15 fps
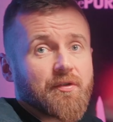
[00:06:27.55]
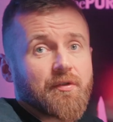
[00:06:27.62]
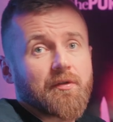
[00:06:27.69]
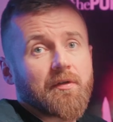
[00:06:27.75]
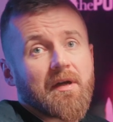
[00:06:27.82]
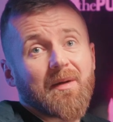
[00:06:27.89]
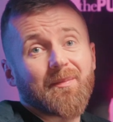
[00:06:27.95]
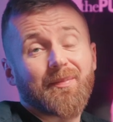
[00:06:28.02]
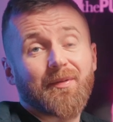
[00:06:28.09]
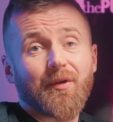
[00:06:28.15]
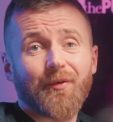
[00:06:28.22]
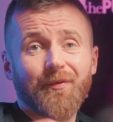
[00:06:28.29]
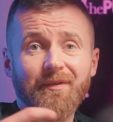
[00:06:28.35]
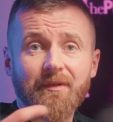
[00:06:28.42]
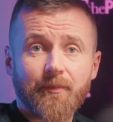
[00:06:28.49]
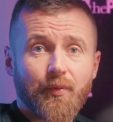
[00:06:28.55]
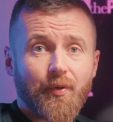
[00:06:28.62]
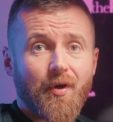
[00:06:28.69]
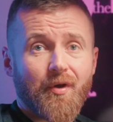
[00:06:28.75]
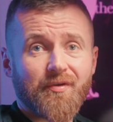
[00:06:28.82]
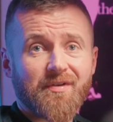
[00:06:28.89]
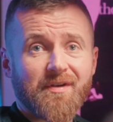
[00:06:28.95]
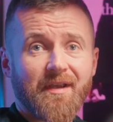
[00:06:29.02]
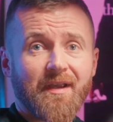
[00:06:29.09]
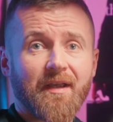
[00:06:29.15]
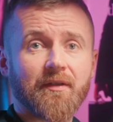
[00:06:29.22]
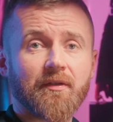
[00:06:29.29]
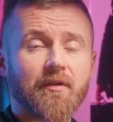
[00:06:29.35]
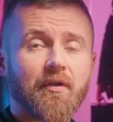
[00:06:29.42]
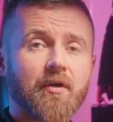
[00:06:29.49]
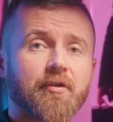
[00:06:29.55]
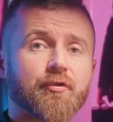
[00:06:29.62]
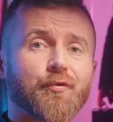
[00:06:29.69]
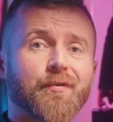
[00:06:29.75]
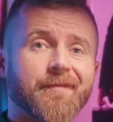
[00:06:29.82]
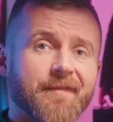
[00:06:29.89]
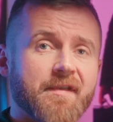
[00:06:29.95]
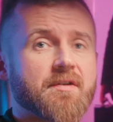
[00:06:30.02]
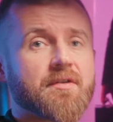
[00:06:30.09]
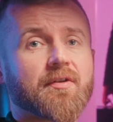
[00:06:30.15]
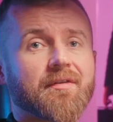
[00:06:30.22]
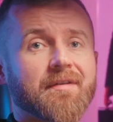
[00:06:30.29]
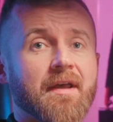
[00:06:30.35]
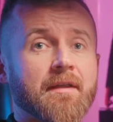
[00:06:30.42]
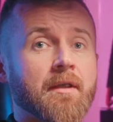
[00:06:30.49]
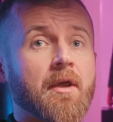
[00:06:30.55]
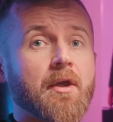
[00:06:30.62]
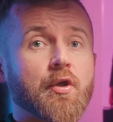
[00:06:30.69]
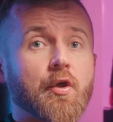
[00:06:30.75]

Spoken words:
you upload the project and you got revision on that,